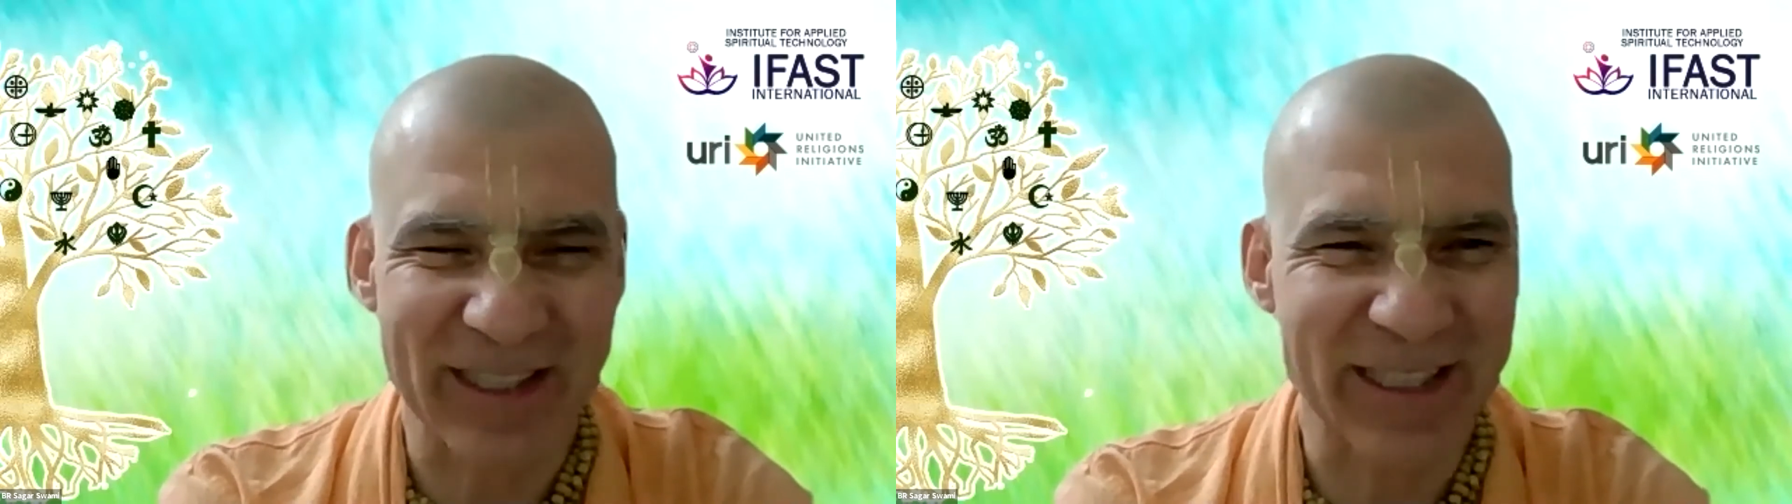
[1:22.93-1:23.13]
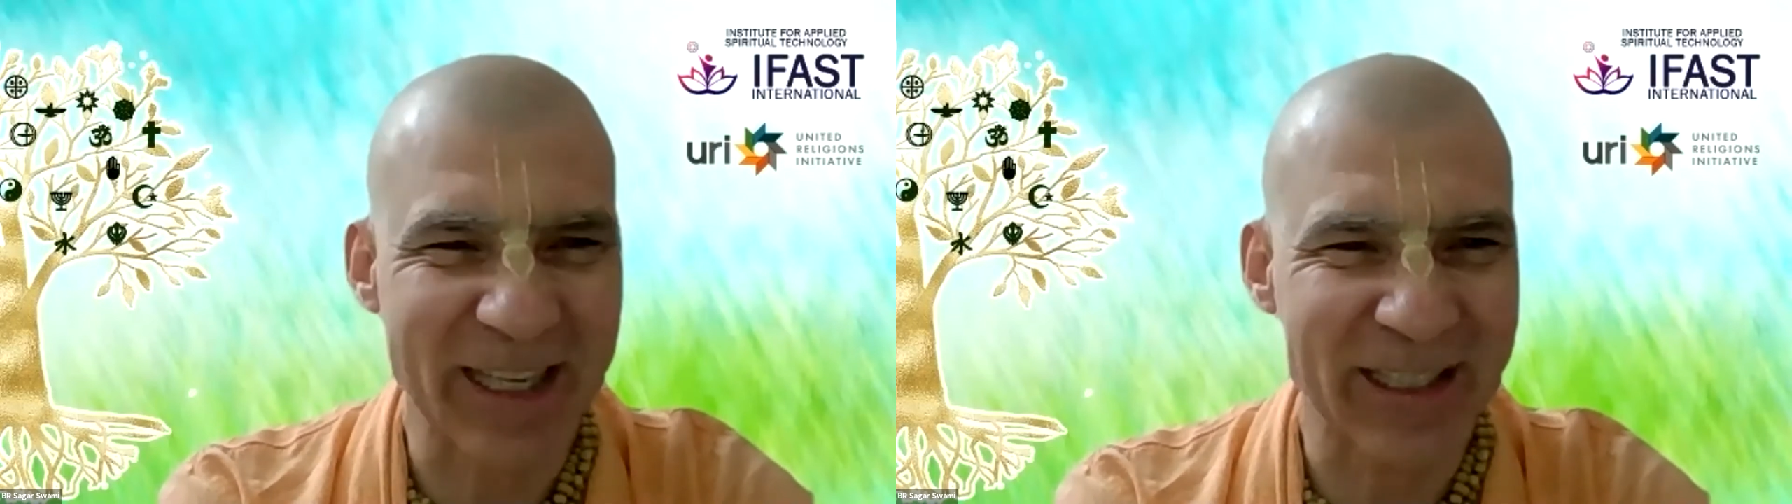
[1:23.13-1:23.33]

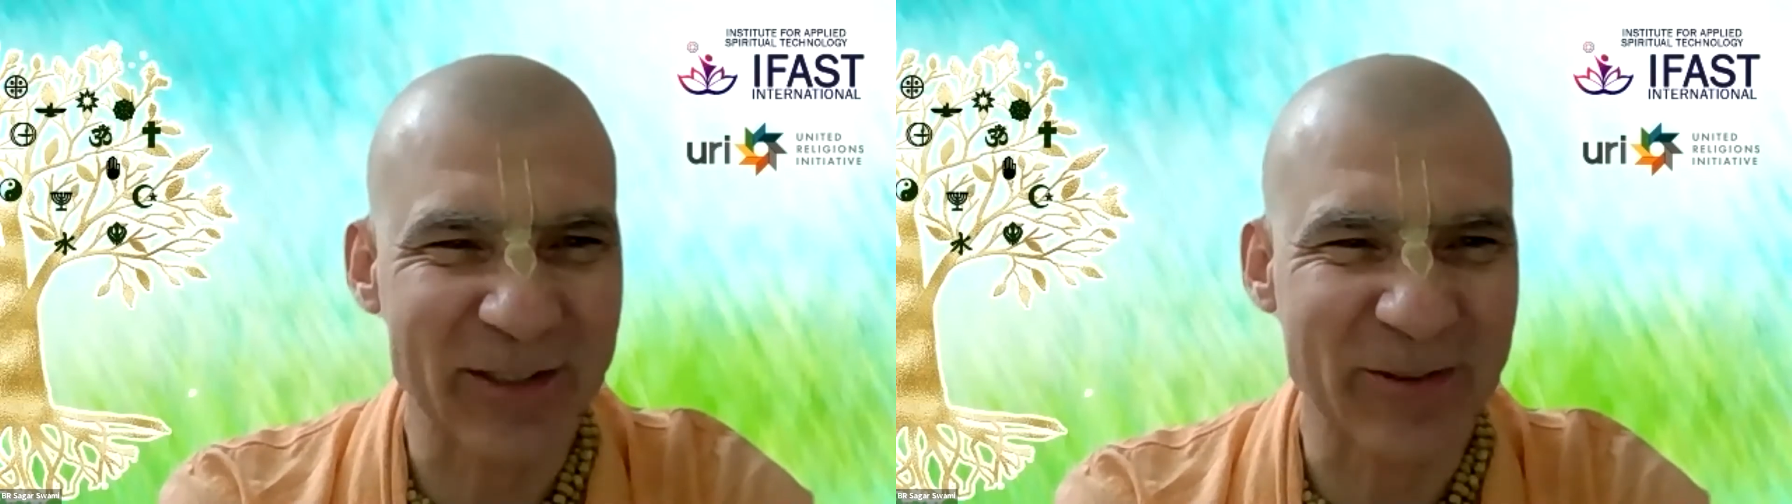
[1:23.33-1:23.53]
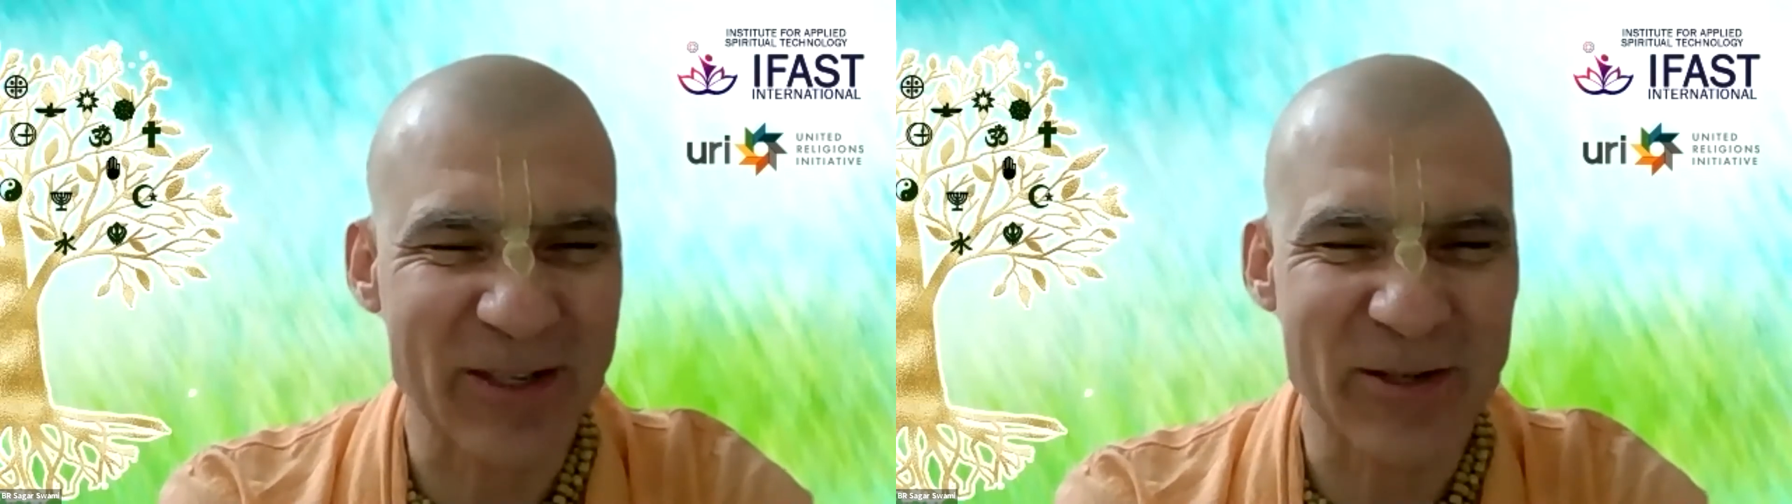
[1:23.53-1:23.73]
at the end
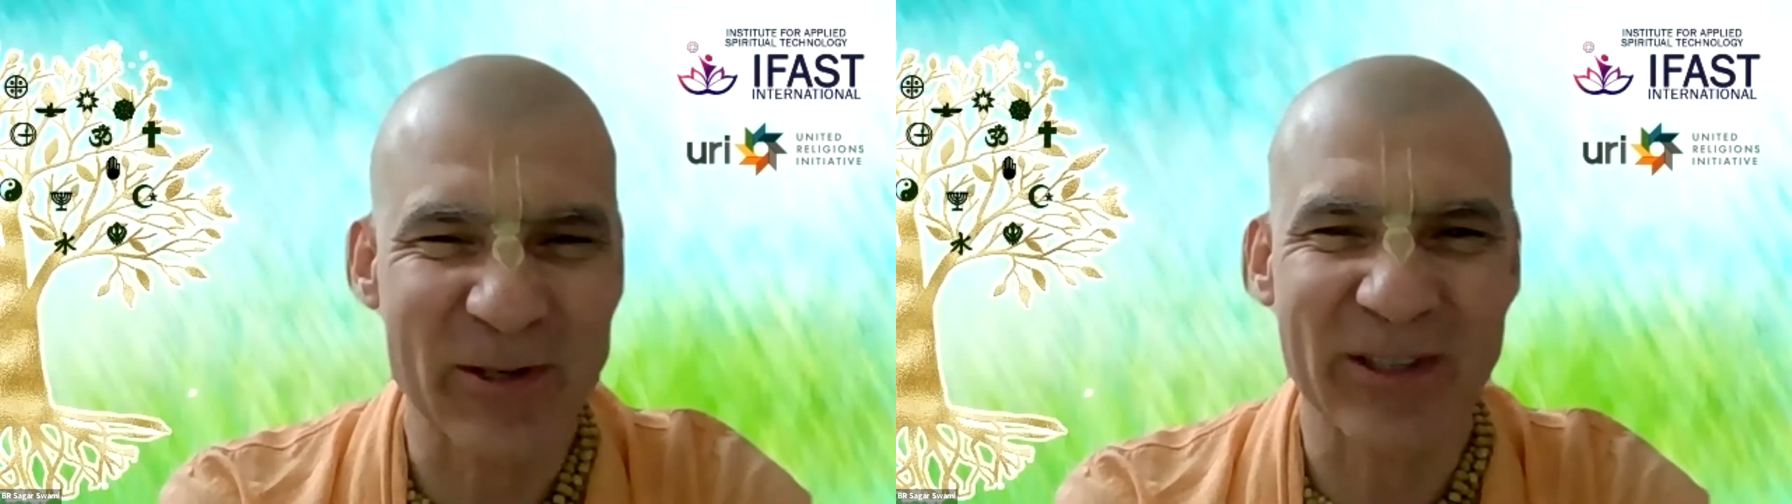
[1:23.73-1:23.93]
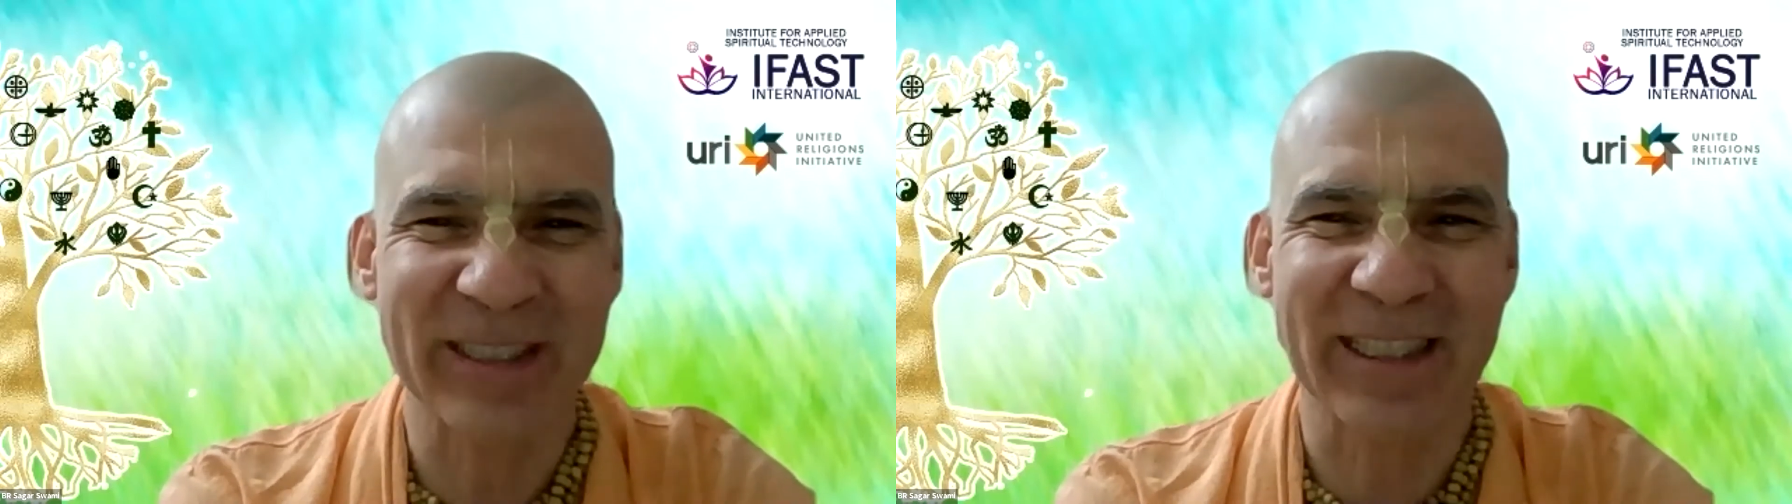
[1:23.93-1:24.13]
of the
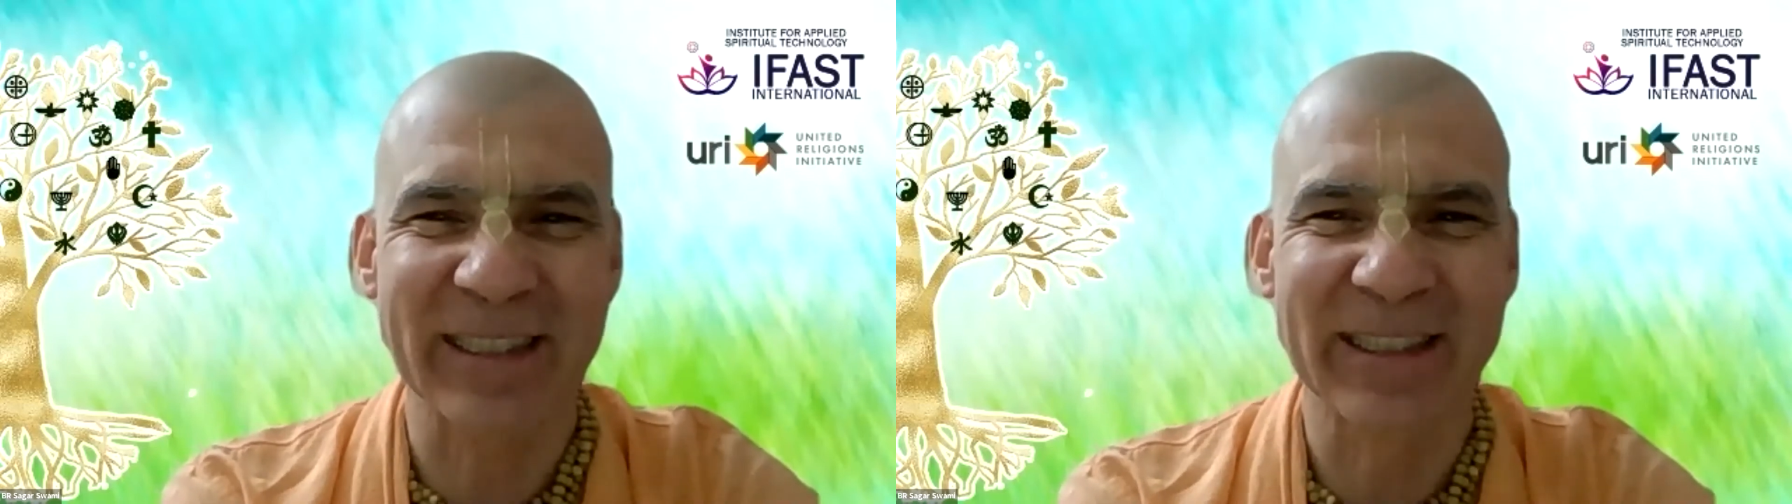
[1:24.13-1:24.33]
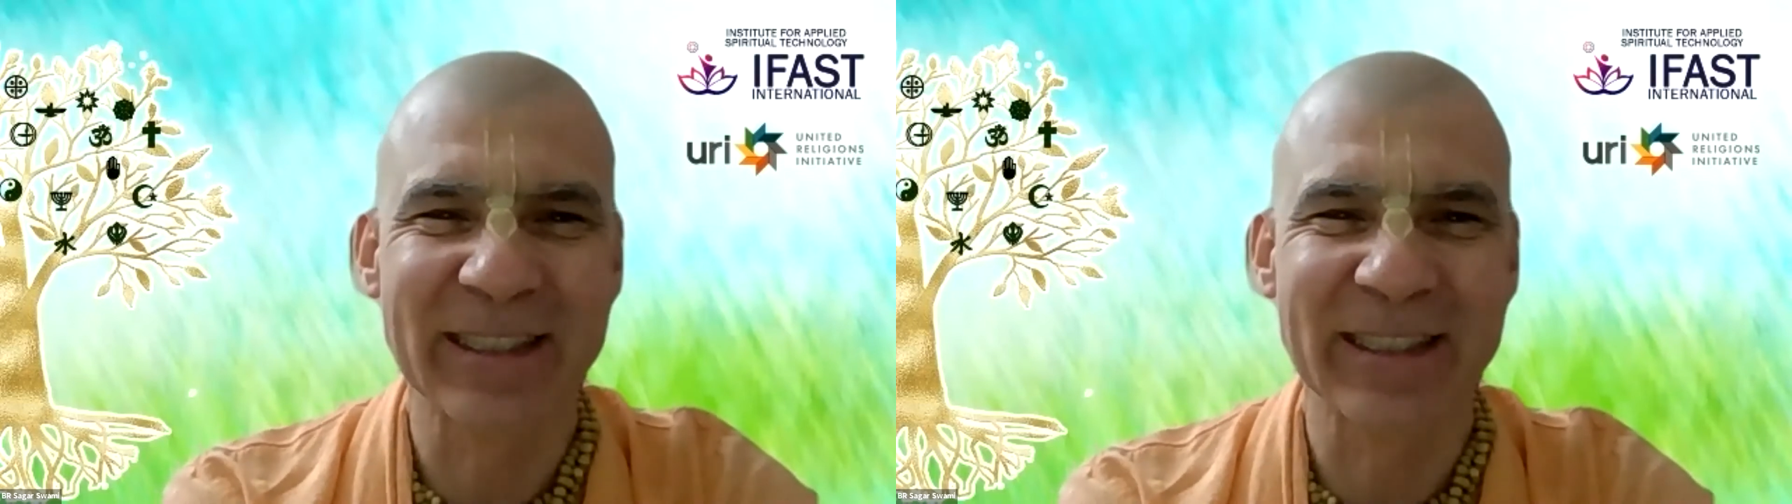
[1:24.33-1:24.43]
journey.